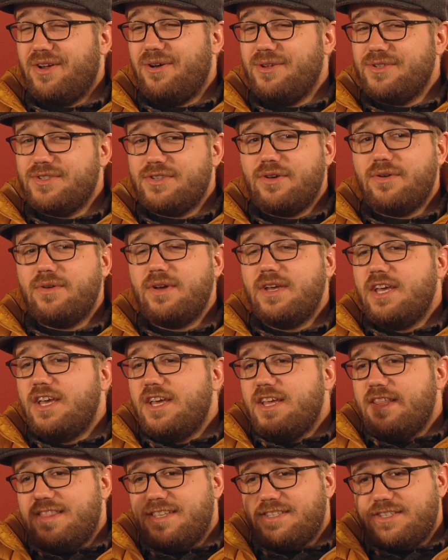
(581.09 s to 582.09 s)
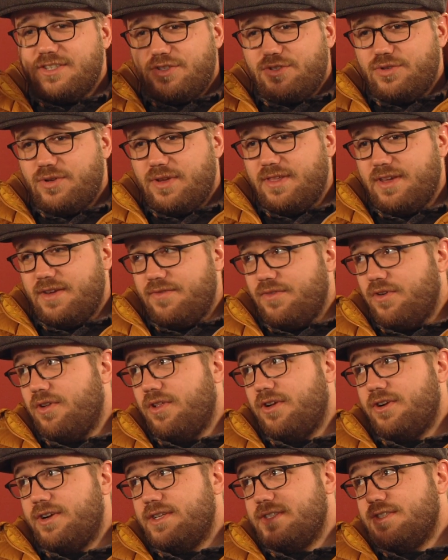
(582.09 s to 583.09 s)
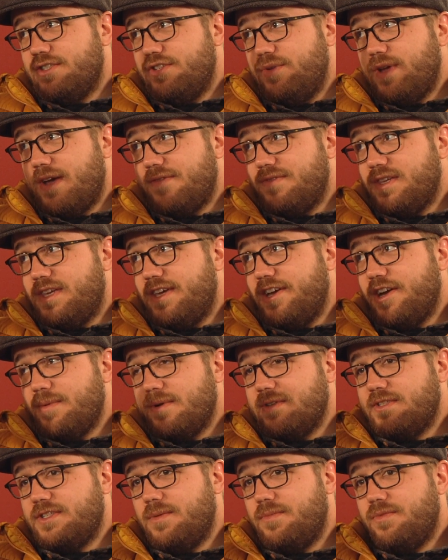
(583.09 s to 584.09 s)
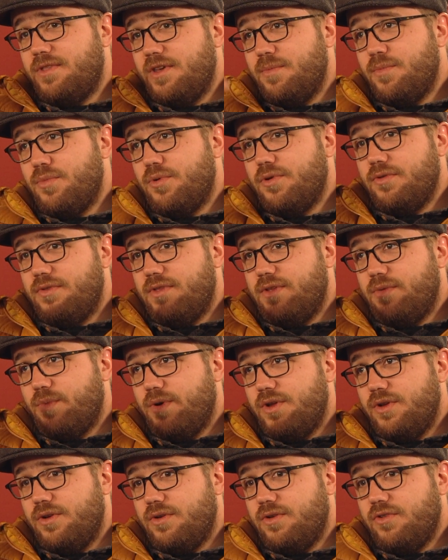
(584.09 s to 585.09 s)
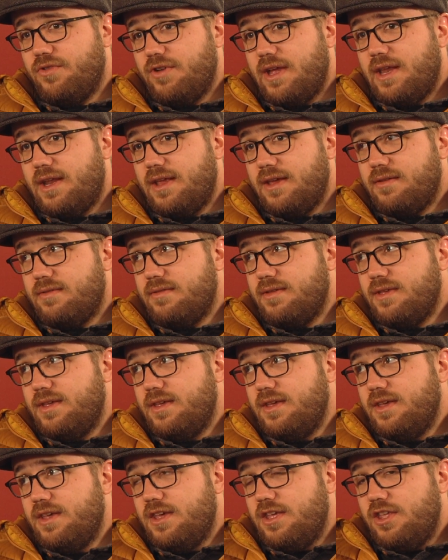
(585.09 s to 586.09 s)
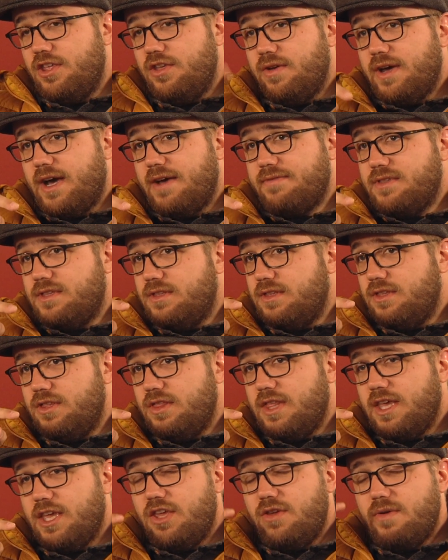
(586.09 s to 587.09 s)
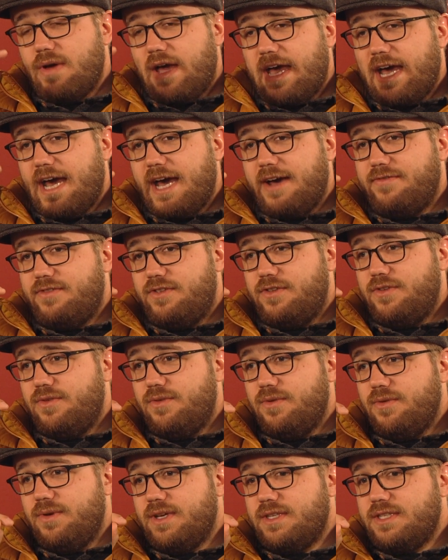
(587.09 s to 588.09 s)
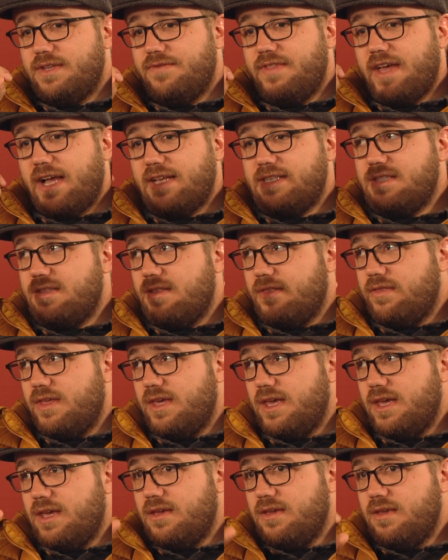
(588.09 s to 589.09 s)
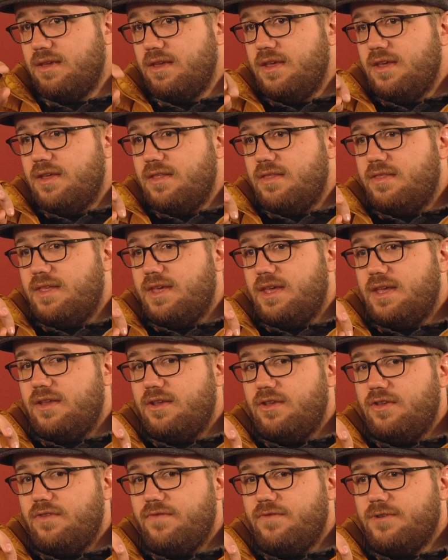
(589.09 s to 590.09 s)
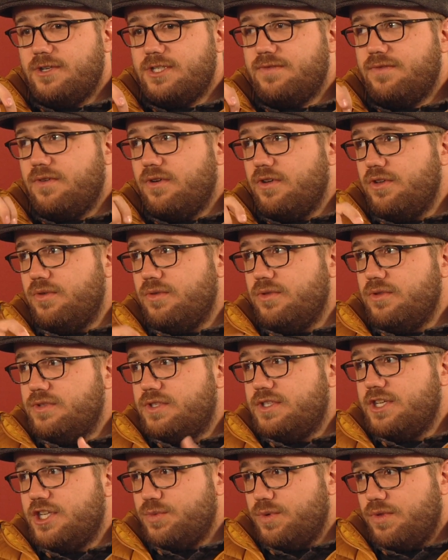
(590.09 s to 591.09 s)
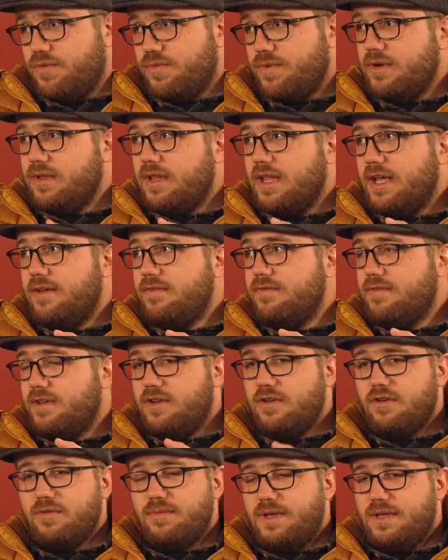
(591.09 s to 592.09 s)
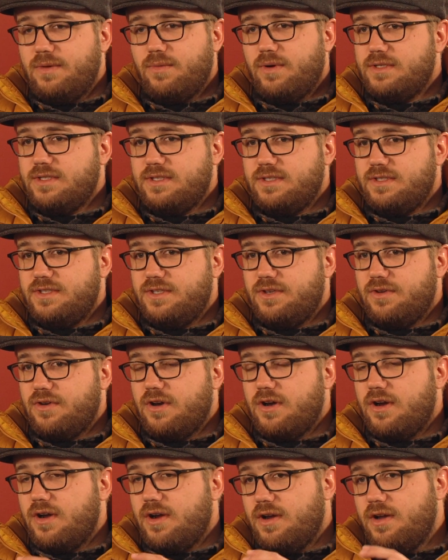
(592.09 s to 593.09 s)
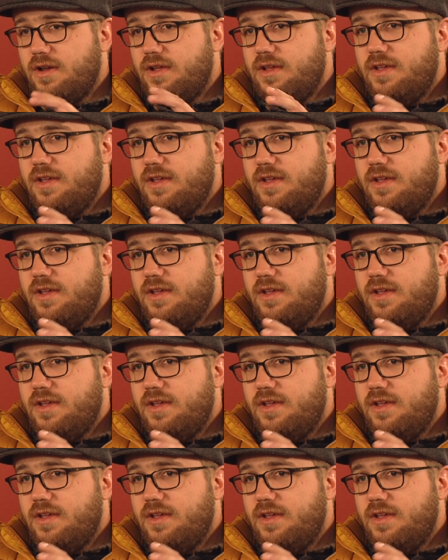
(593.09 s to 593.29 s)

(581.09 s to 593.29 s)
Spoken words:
Also, this is true, I think, of all artists. You have to care about something more than what you're creating. You have to, because if that's the thing, then first of all, you lose touch with real life, and nobody wants to see your art.